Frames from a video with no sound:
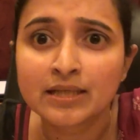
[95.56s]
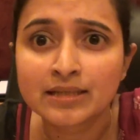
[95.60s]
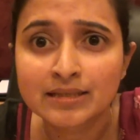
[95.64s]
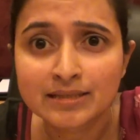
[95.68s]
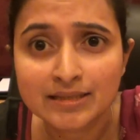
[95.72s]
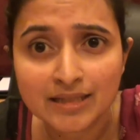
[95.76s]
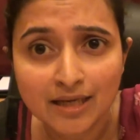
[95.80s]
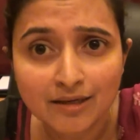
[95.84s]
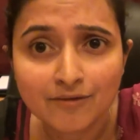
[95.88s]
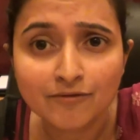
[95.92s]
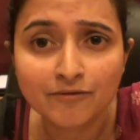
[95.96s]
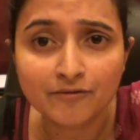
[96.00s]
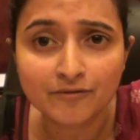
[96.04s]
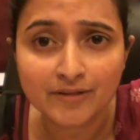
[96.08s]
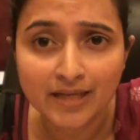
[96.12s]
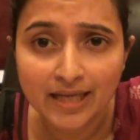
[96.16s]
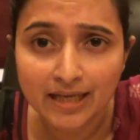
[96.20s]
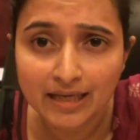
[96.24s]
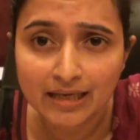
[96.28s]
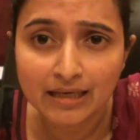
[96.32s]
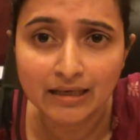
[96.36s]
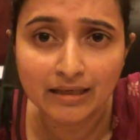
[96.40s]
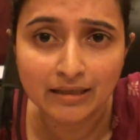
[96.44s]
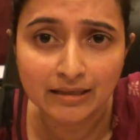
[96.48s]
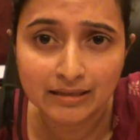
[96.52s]
tough
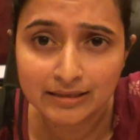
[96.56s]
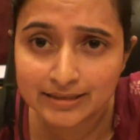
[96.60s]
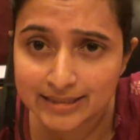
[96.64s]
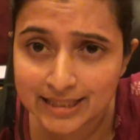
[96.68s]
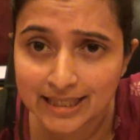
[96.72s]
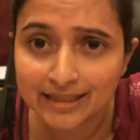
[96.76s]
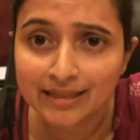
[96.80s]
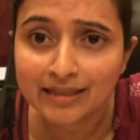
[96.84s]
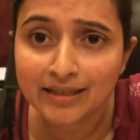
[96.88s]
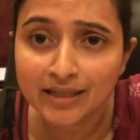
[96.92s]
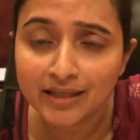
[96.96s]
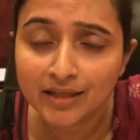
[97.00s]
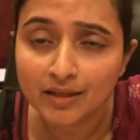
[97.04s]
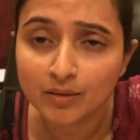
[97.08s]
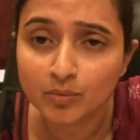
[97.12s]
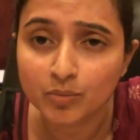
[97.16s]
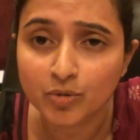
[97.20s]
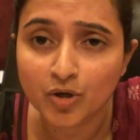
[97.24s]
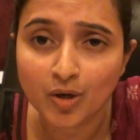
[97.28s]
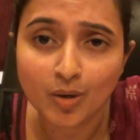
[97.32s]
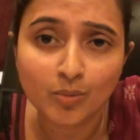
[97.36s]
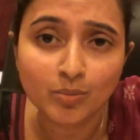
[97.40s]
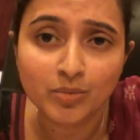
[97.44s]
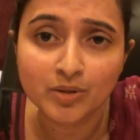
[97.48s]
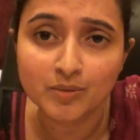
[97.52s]
technical
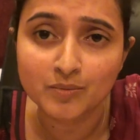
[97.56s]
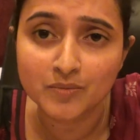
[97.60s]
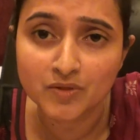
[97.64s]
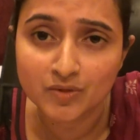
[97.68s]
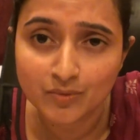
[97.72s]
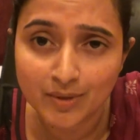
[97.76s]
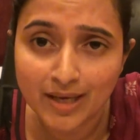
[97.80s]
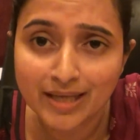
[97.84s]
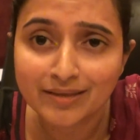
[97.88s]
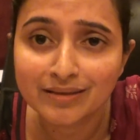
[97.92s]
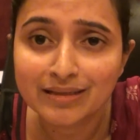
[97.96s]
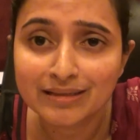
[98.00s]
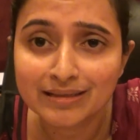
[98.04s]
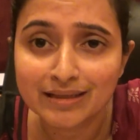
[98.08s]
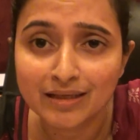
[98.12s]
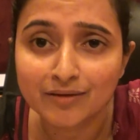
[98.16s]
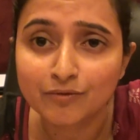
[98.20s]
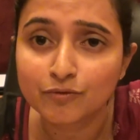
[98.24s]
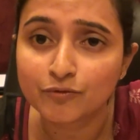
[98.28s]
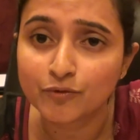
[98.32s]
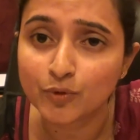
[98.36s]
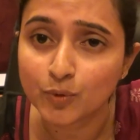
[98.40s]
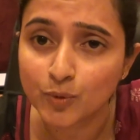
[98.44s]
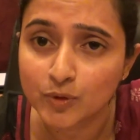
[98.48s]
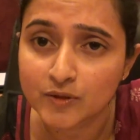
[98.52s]
problems, rather than
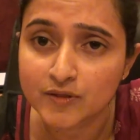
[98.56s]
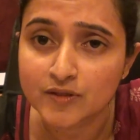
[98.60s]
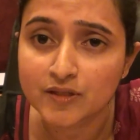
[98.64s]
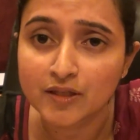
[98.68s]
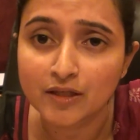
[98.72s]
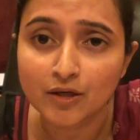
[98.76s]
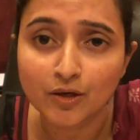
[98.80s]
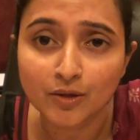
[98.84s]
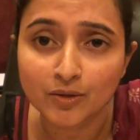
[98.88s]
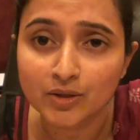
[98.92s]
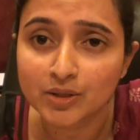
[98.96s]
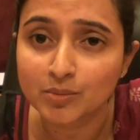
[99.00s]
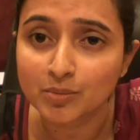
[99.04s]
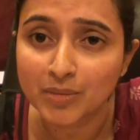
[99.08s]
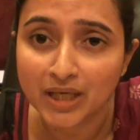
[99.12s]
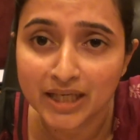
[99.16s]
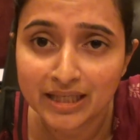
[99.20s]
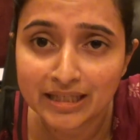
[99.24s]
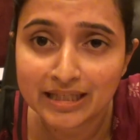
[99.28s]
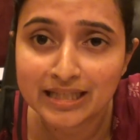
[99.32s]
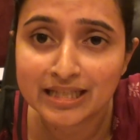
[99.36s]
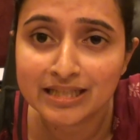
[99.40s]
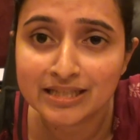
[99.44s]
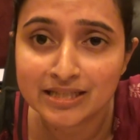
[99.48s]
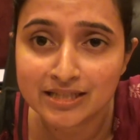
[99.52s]
focusing on the
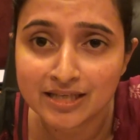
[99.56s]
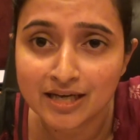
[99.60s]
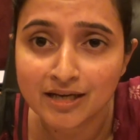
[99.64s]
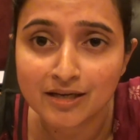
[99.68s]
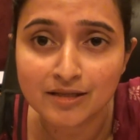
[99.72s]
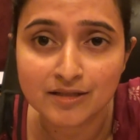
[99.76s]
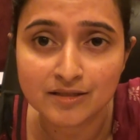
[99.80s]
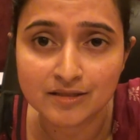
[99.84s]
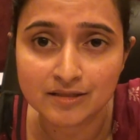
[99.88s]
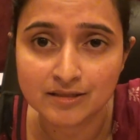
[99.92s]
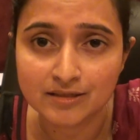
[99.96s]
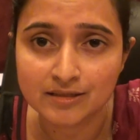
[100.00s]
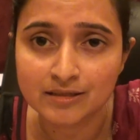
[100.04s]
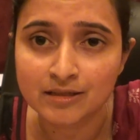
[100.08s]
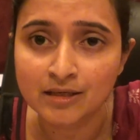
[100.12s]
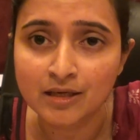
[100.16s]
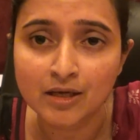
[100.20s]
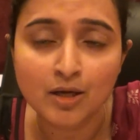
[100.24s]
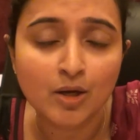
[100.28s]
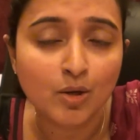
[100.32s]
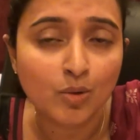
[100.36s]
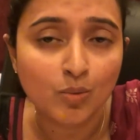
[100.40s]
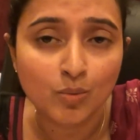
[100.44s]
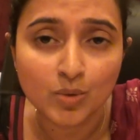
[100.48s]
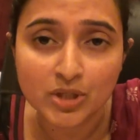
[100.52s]
mundane tasks
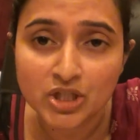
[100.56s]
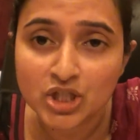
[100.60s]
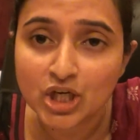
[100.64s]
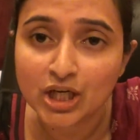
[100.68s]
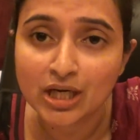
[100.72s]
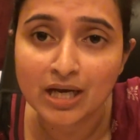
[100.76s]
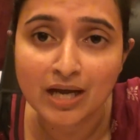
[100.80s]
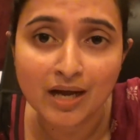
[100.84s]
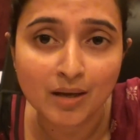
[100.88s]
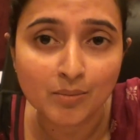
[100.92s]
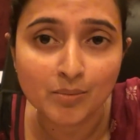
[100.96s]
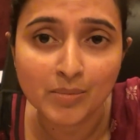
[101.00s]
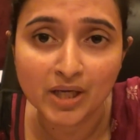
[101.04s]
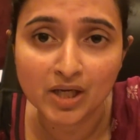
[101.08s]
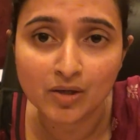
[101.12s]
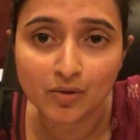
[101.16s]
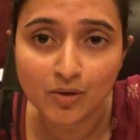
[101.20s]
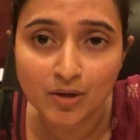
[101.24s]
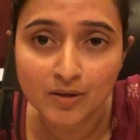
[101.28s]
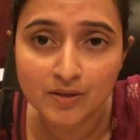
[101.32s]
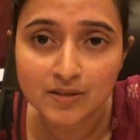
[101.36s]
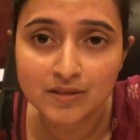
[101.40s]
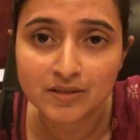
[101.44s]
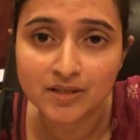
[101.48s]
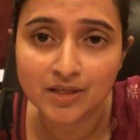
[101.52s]
which come
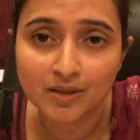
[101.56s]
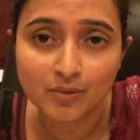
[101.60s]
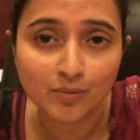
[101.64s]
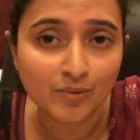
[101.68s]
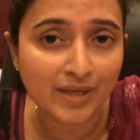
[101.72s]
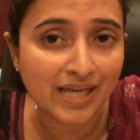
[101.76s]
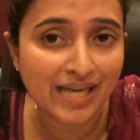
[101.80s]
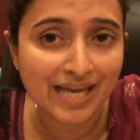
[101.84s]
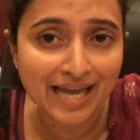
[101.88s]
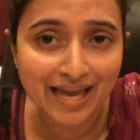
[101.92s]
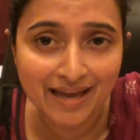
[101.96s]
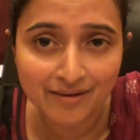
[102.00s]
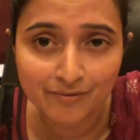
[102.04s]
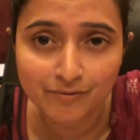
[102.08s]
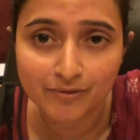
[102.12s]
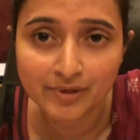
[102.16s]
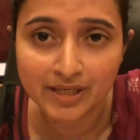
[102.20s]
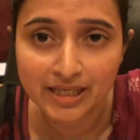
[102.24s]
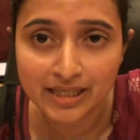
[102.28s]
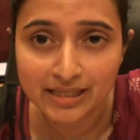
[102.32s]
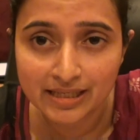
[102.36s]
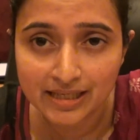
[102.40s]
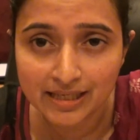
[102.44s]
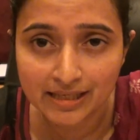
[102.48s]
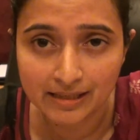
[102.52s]
across their way every
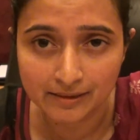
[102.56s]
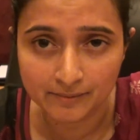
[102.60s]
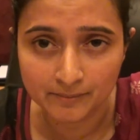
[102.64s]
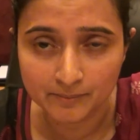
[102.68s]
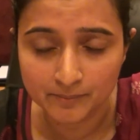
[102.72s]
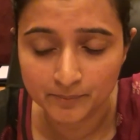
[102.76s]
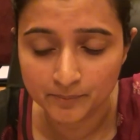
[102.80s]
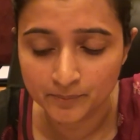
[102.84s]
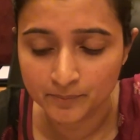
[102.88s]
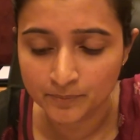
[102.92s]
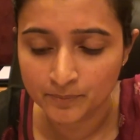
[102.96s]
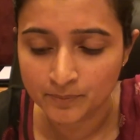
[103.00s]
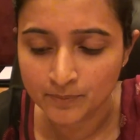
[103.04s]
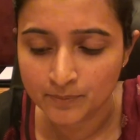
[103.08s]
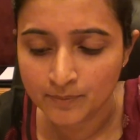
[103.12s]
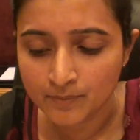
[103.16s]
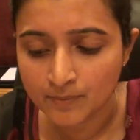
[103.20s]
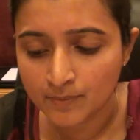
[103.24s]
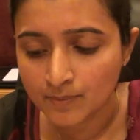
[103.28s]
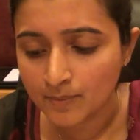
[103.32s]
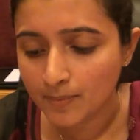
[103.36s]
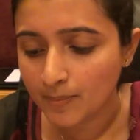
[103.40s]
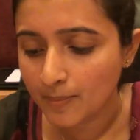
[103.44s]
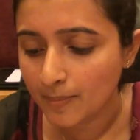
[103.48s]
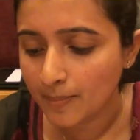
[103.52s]
day.
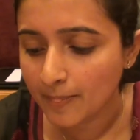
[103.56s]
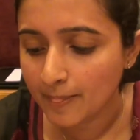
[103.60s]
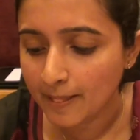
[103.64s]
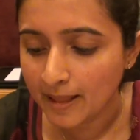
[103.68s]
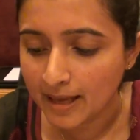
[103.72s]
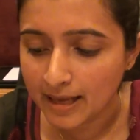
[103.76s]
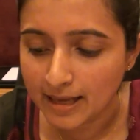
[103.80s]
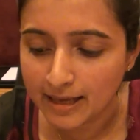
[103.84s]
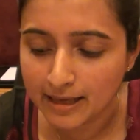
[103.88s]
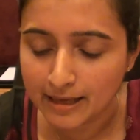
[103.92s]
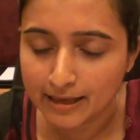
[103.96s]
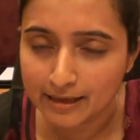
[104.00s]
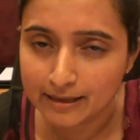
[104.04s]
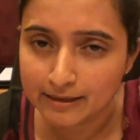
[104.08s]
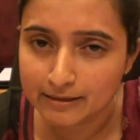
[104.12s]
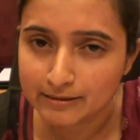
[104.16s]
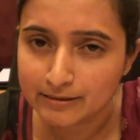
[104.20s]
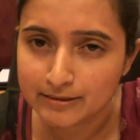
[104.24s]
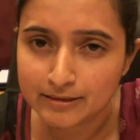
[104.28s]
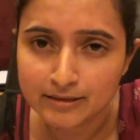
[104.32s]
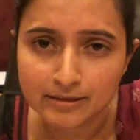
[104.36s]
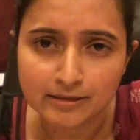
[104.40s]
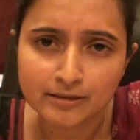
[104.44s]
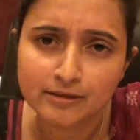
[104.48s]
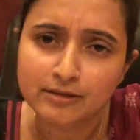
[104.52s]

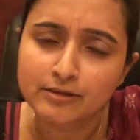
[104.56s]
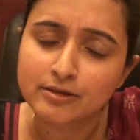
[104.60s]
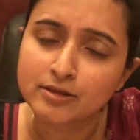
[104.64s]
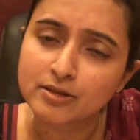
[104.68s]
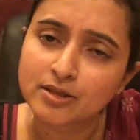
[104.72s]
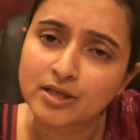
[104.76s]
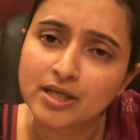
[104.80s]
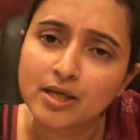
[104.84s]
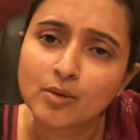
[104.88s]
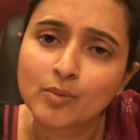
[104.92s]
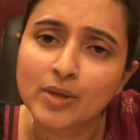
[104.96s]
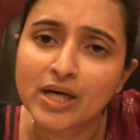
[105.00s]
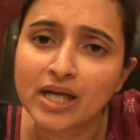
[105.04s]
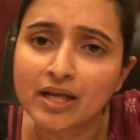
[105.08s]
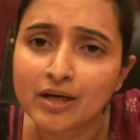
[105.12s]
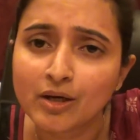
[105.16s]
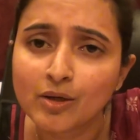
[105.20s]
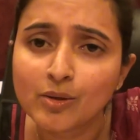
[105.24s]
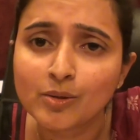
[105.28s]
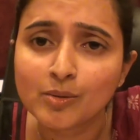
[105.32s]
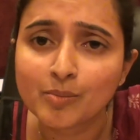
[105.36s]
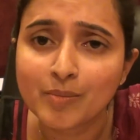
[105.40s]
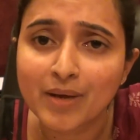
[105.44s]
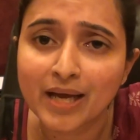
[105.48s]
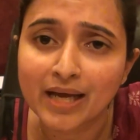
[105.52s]
And today when I
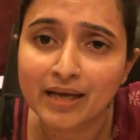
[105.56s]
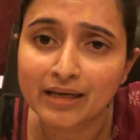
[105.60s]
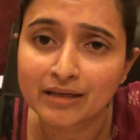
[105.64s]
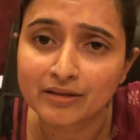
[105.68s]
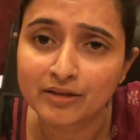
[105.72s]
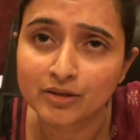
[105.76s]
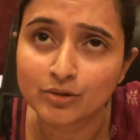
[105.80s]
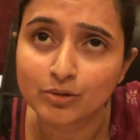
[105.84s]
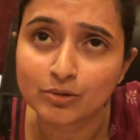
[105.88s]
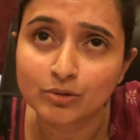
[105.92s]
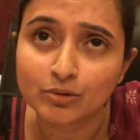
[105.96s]
look back,